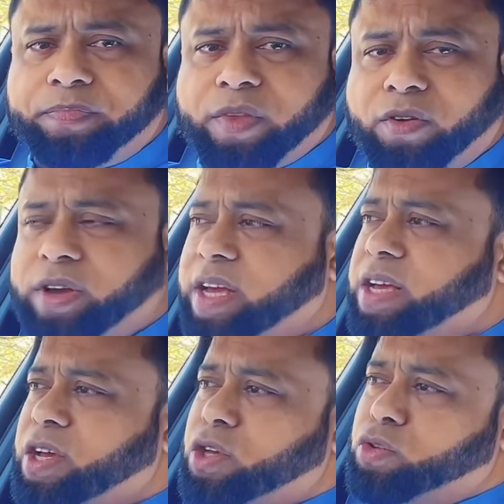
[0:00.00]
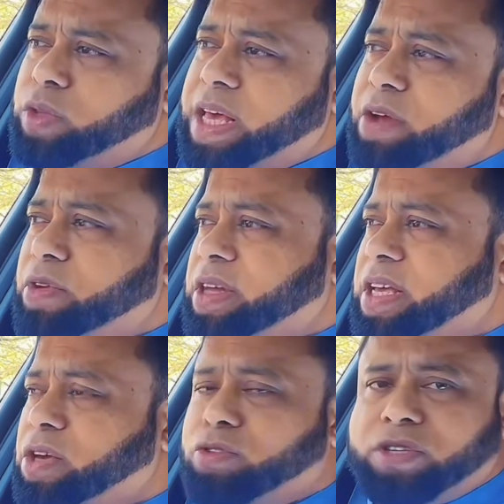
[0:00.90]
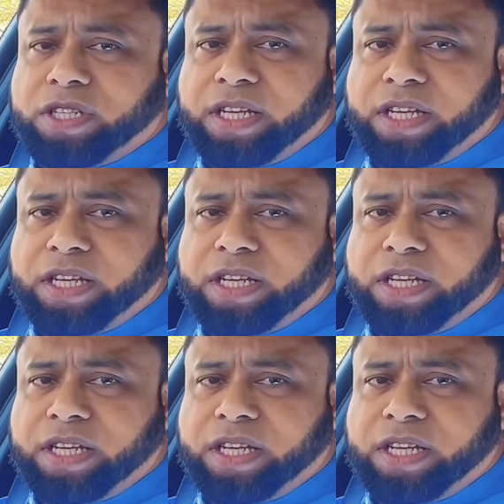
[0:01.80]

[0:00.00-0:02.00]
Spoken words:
Okay, so the area that you're going to see